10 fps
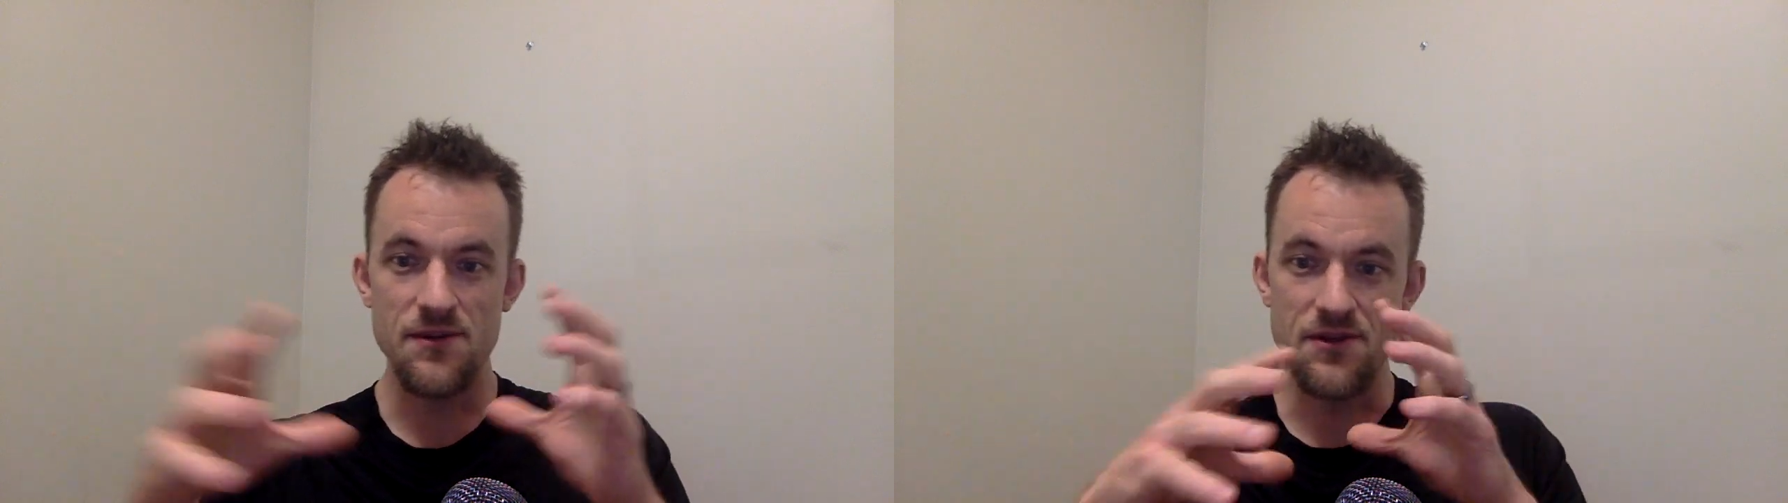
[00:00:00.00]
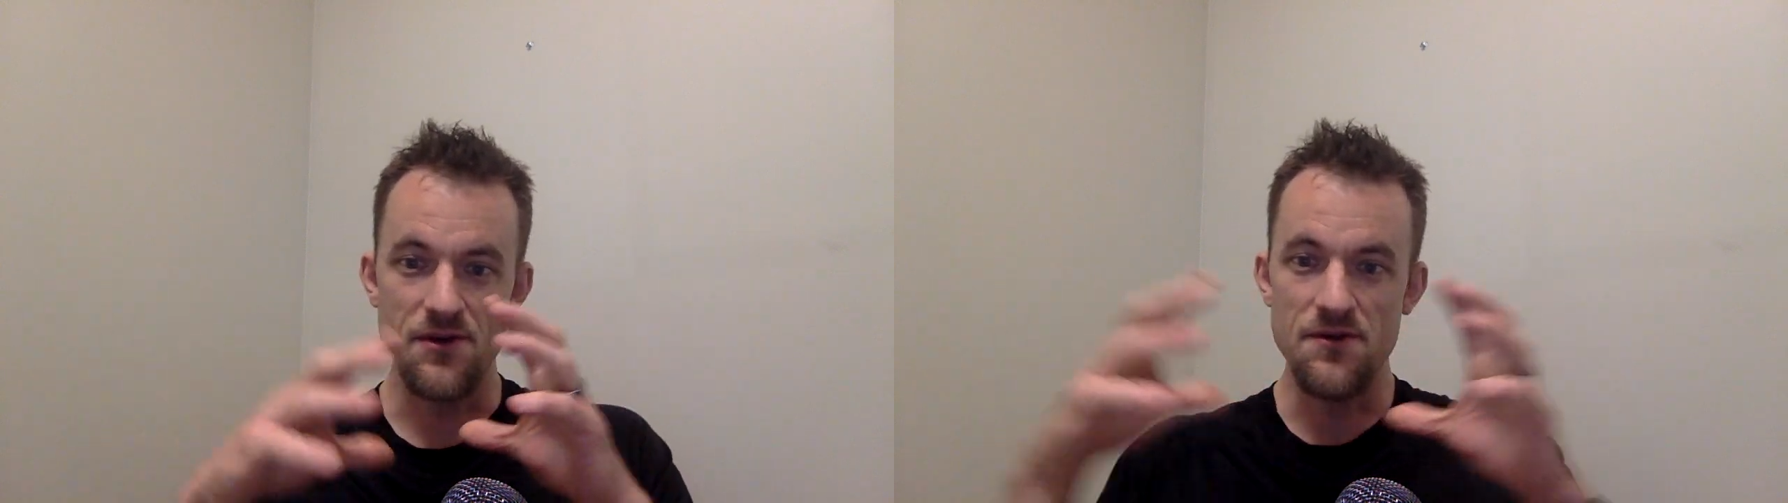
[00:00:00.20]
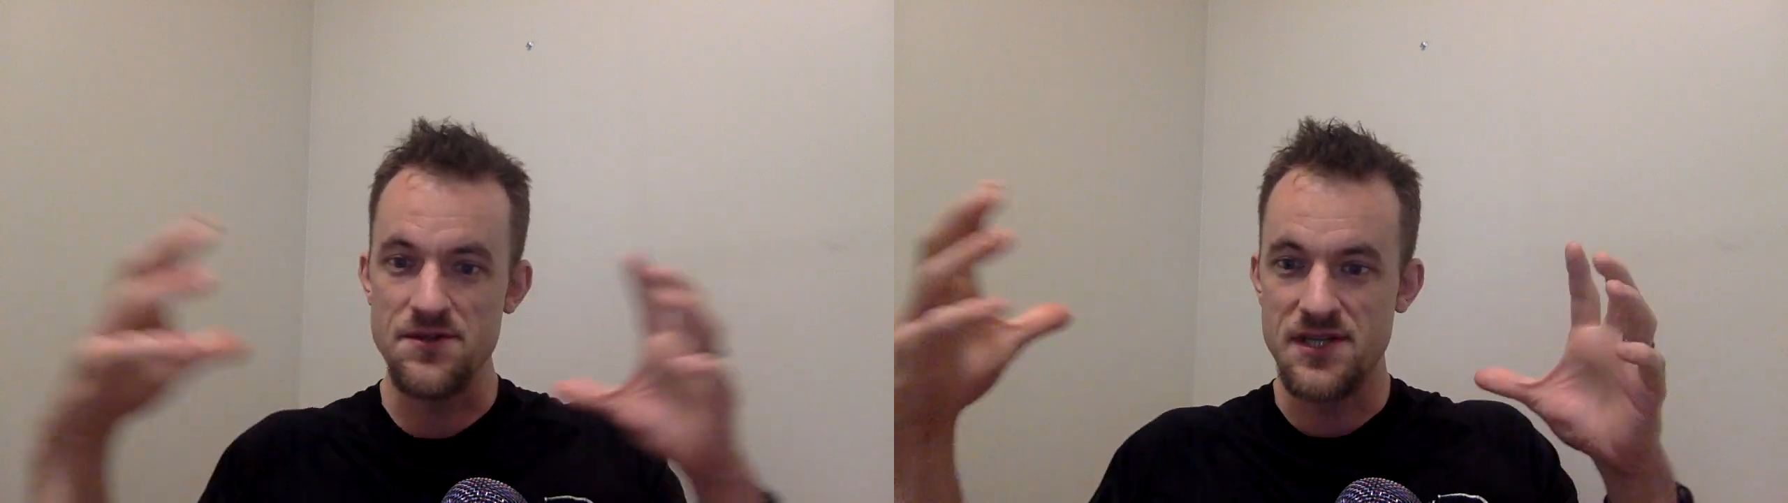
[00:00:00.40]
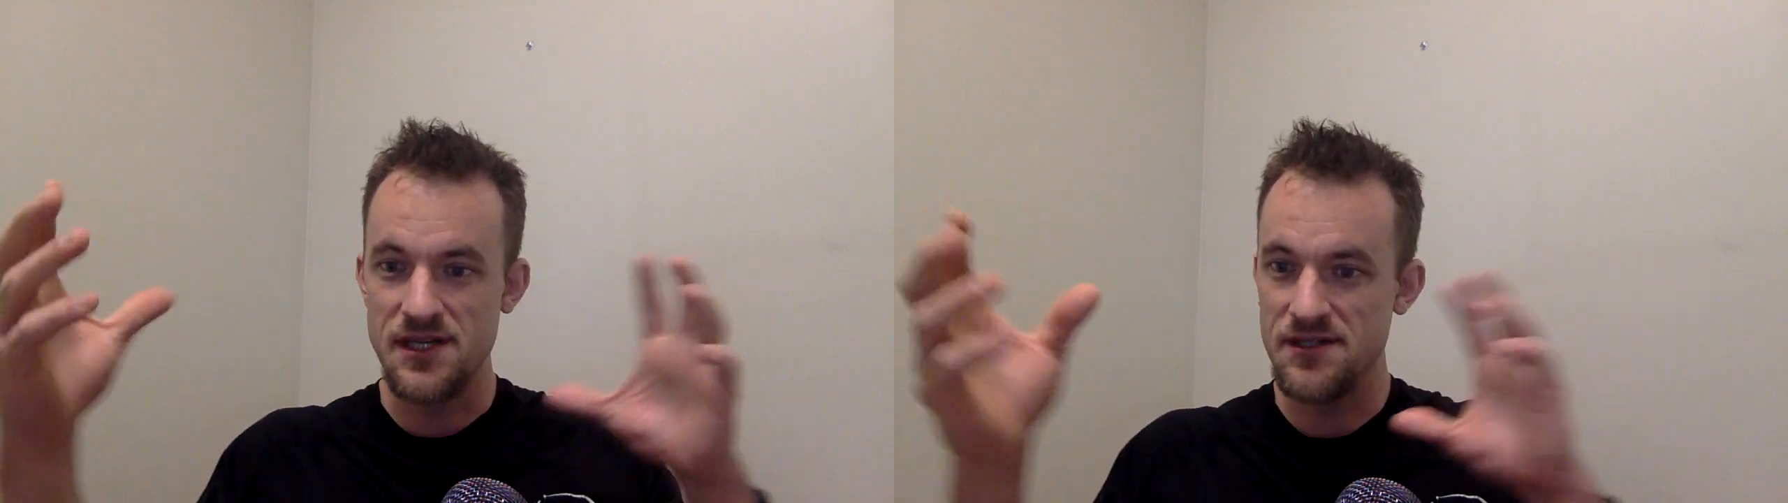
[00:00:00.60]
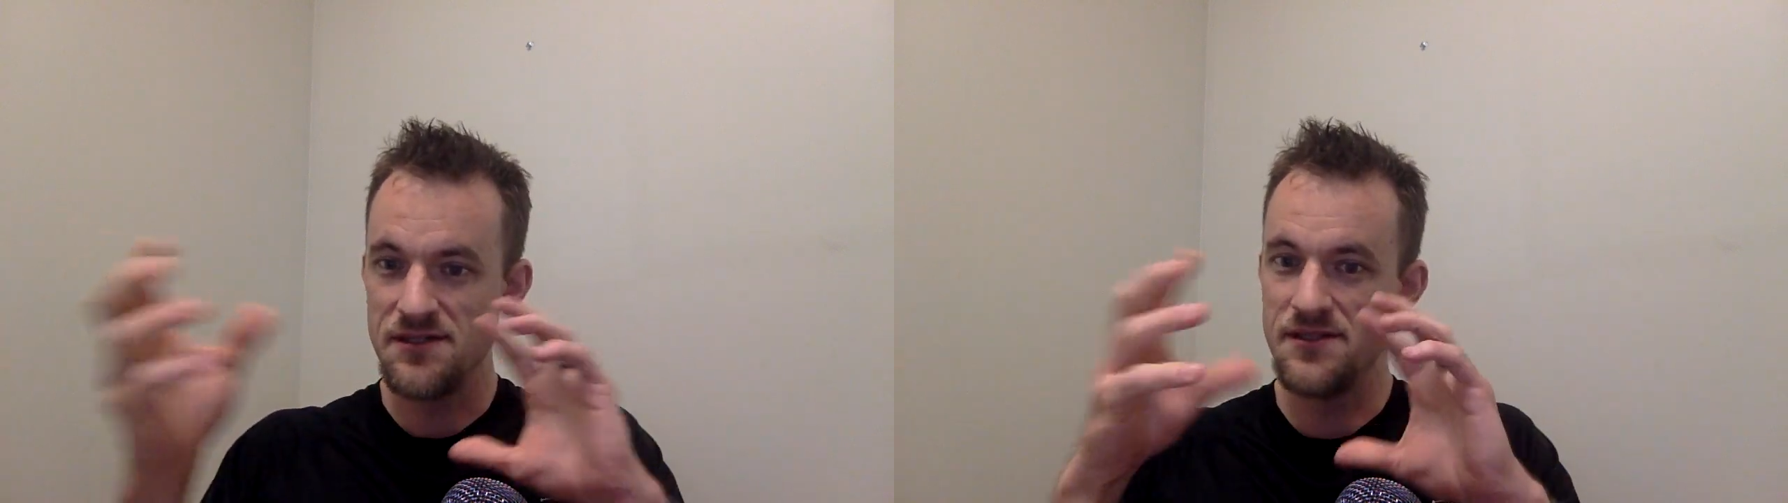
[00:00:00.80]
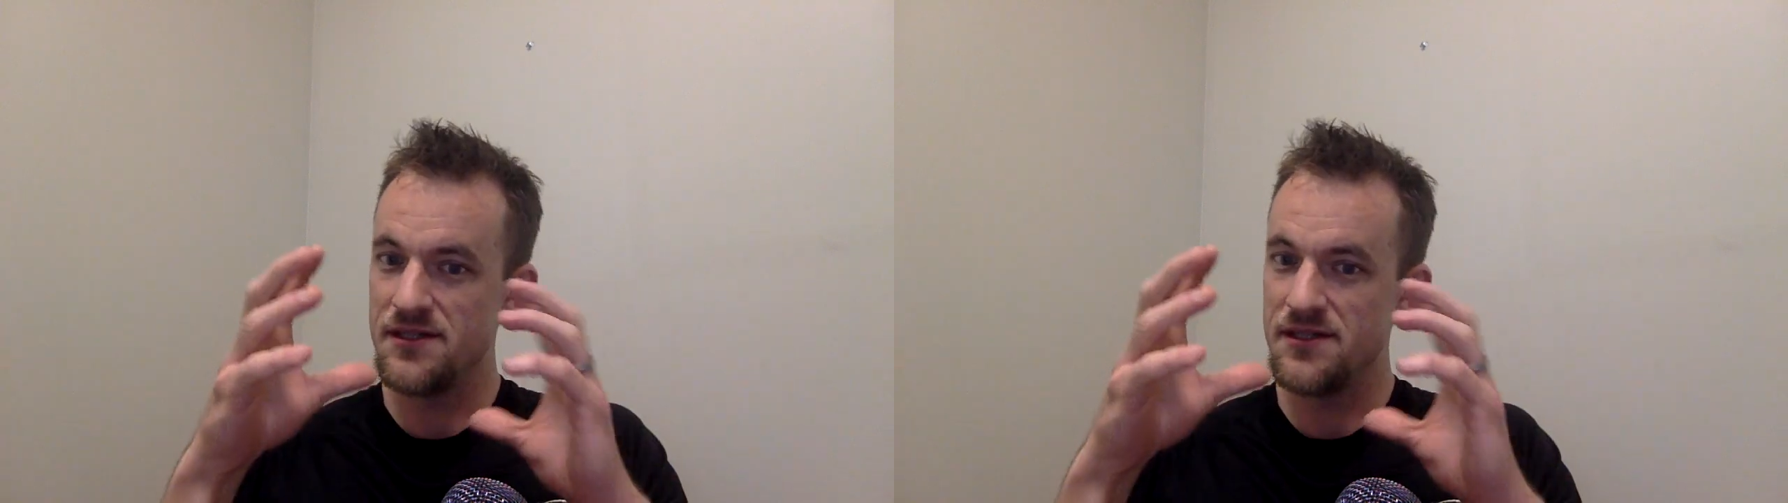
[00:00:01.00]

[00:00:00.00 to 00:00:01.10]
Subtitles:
with the whole skill.